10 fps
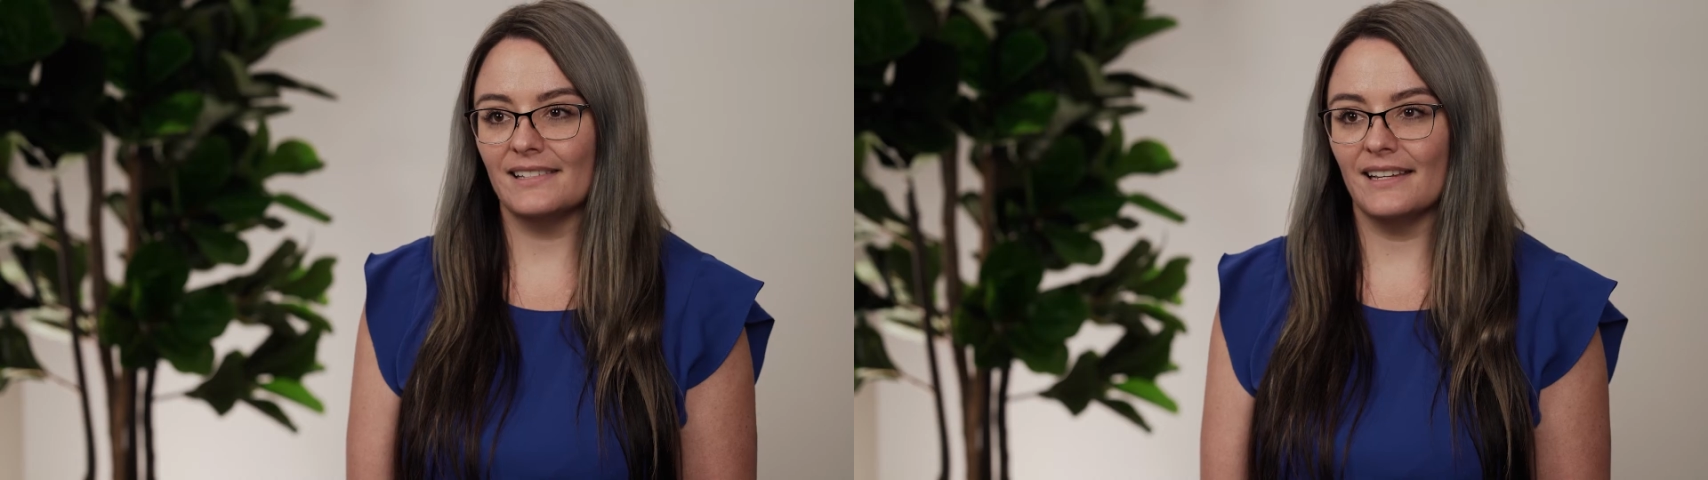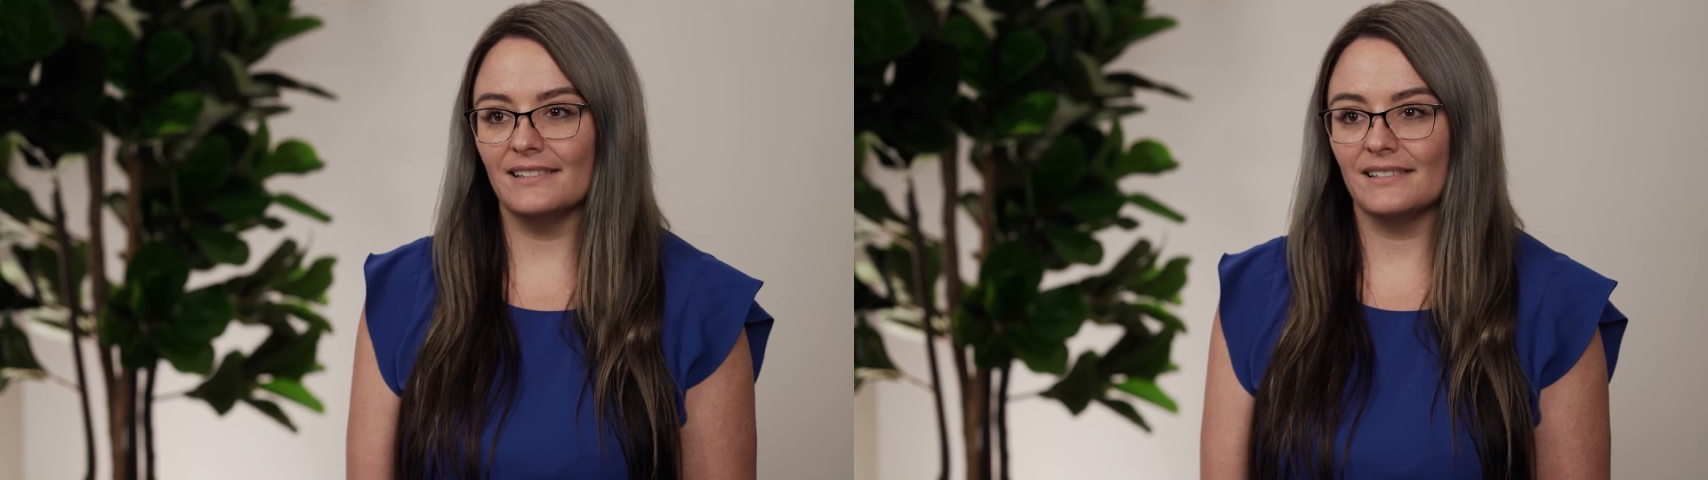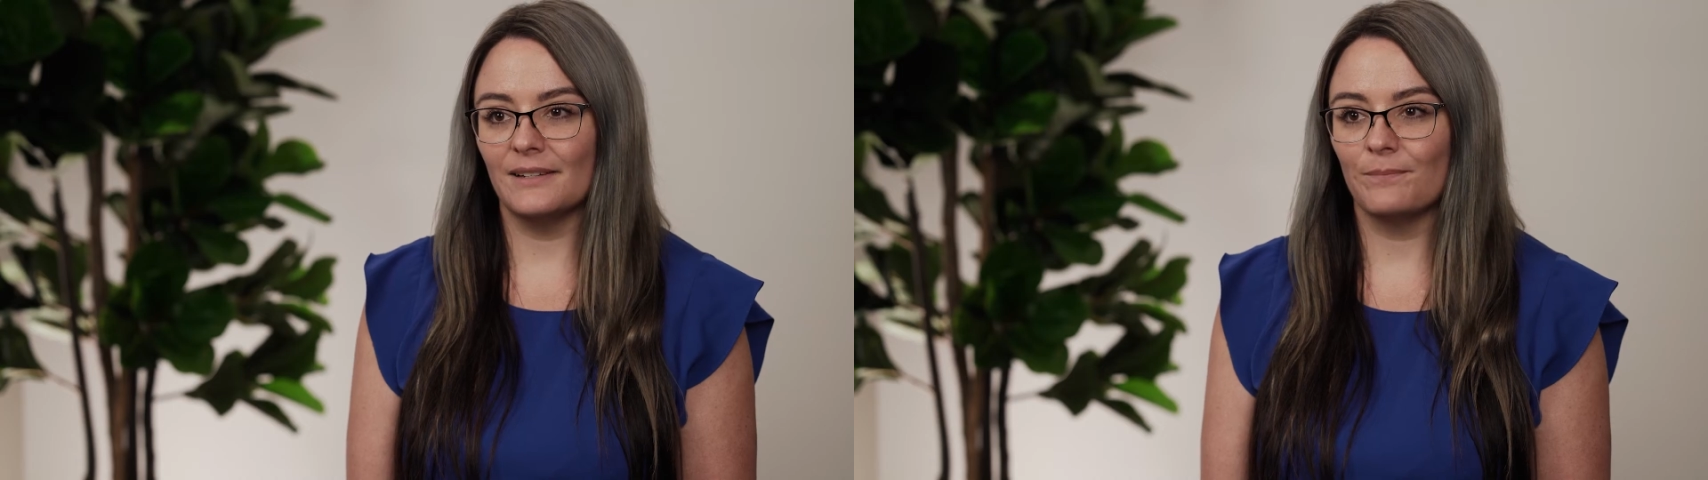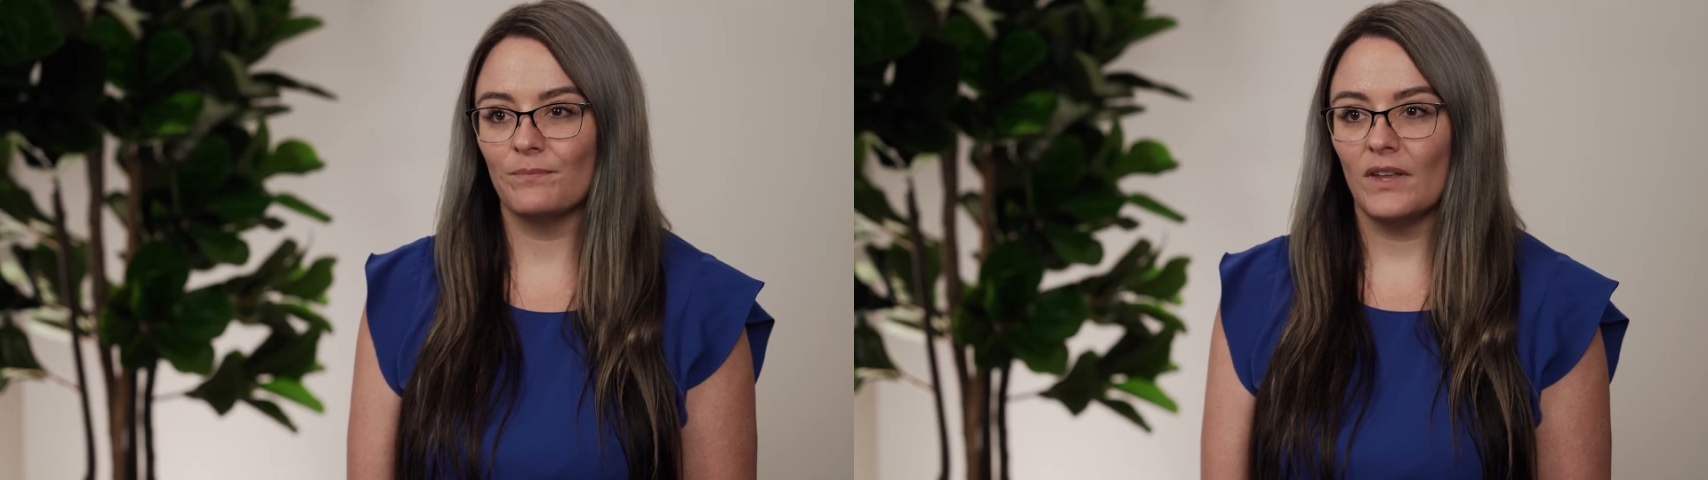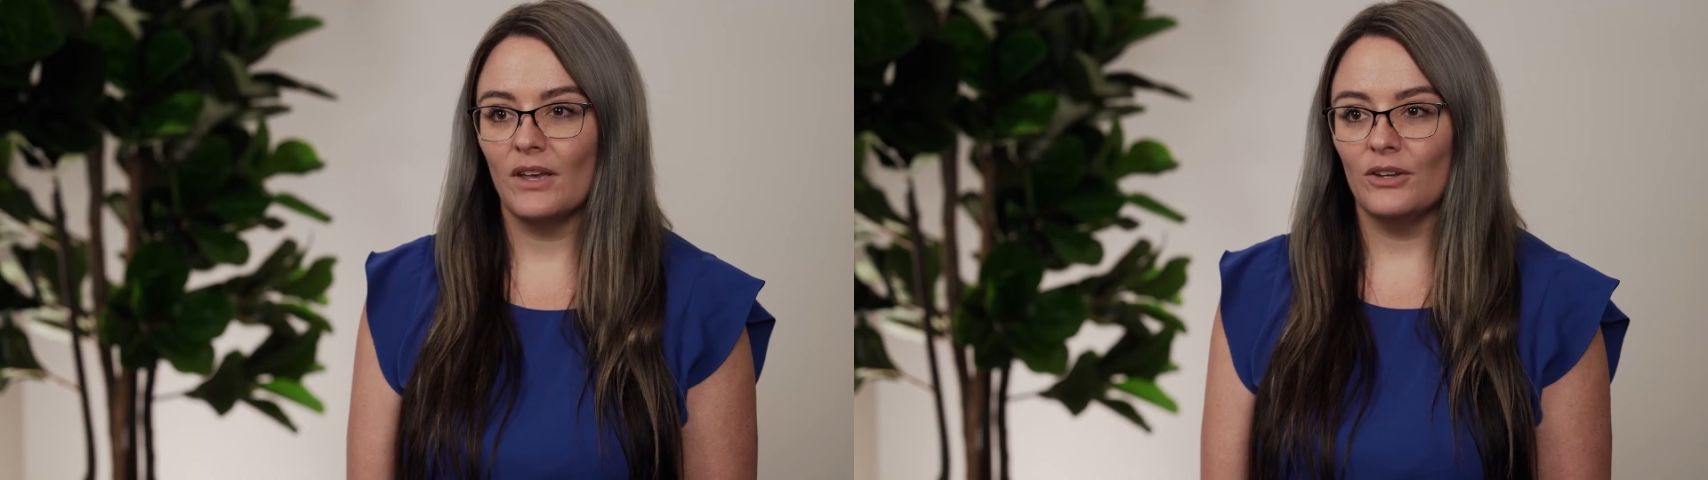test,
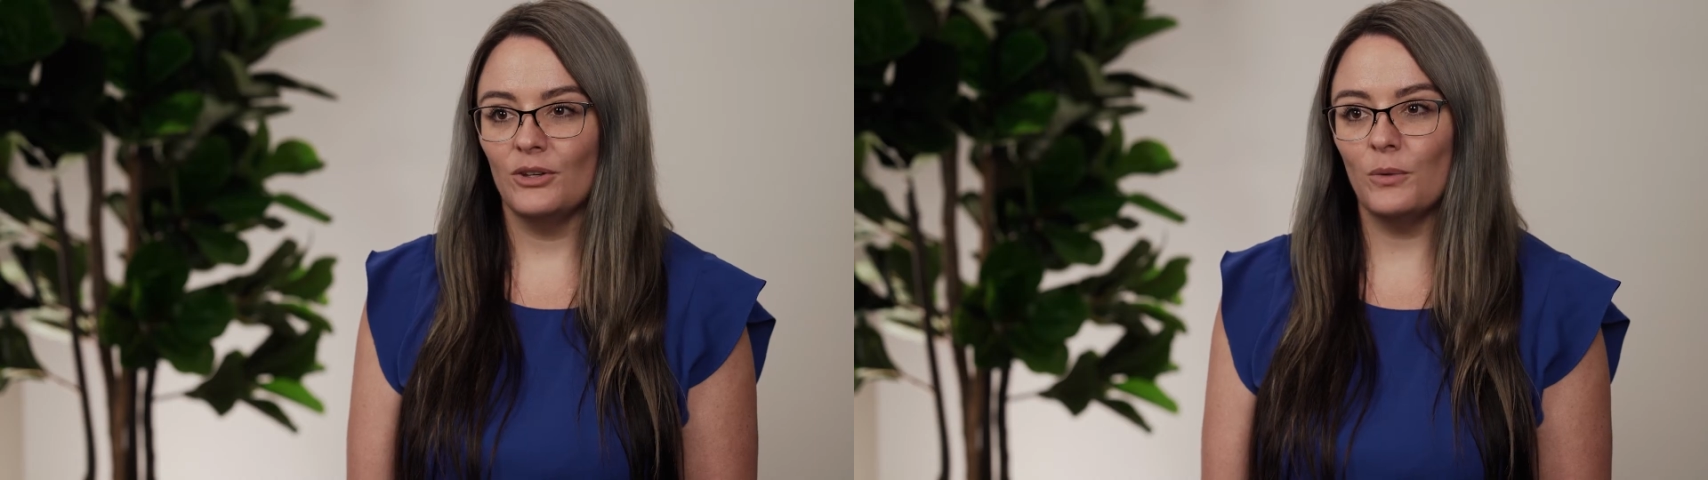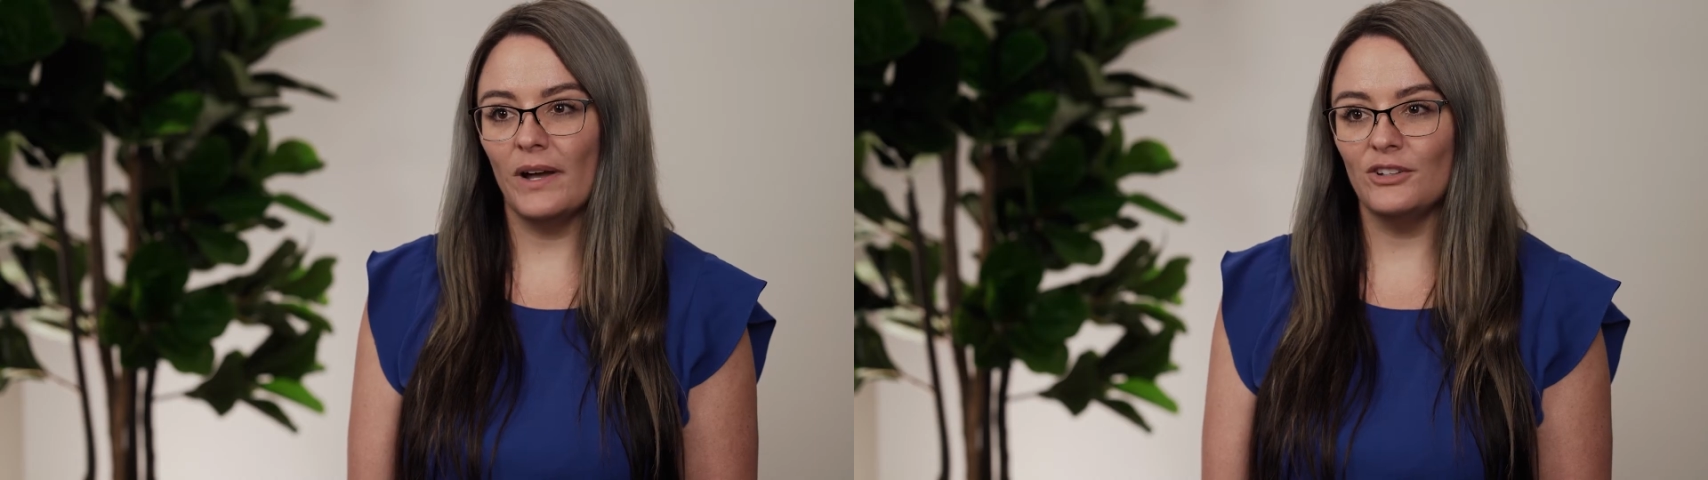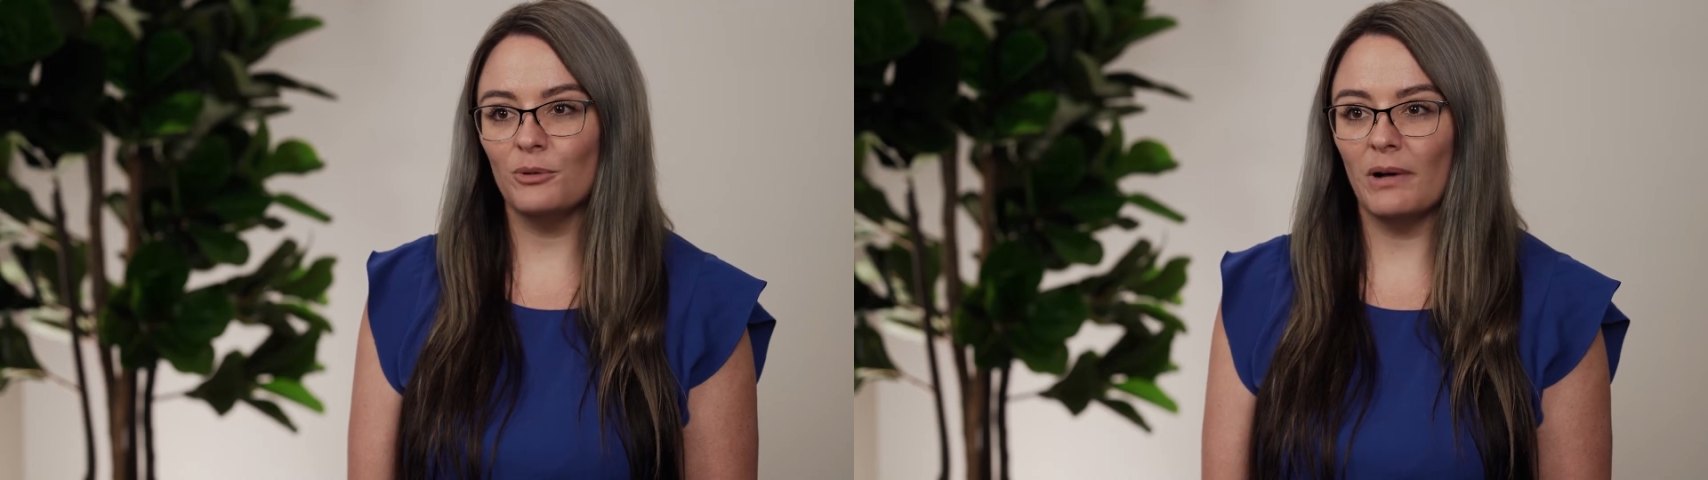you and your